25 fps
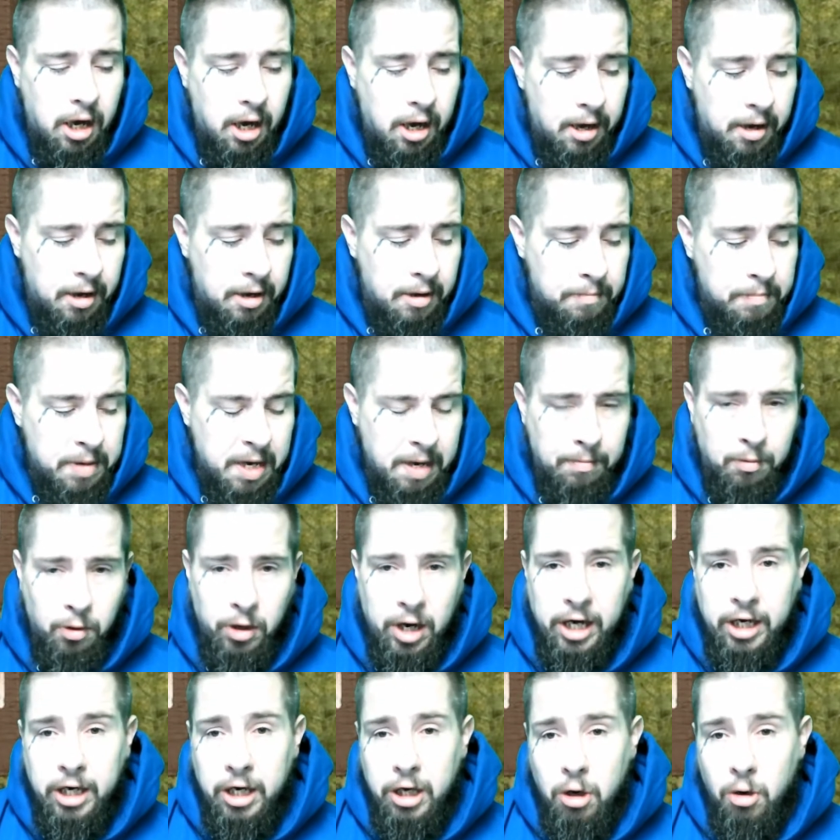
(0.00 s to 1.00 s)
people that
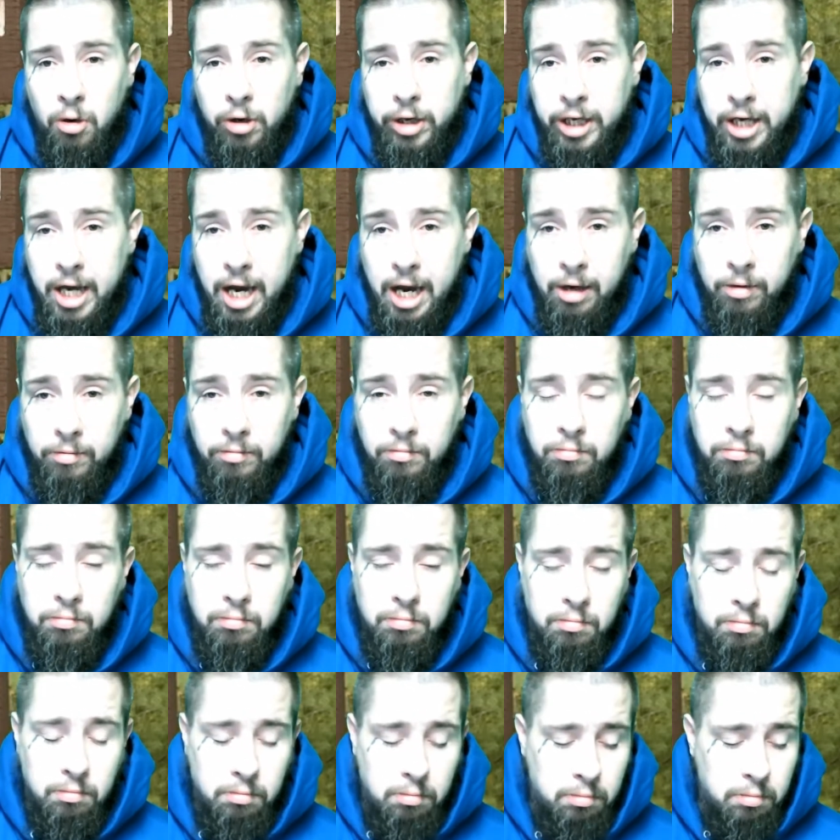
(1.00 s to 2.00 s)
can only count
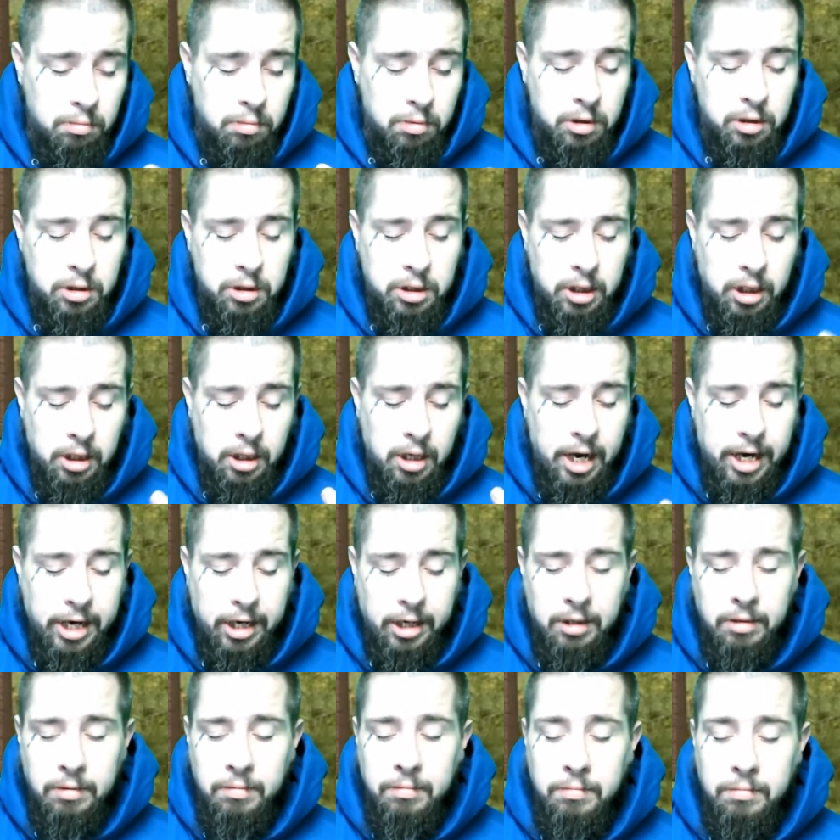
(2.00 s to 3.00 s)
to like
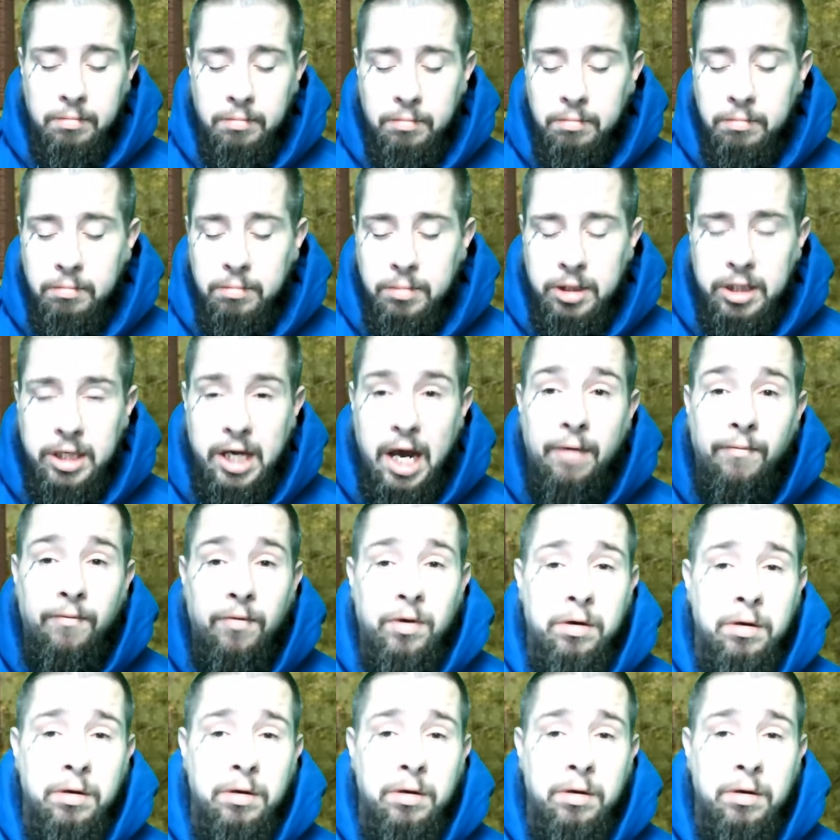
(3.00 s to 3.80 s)
7.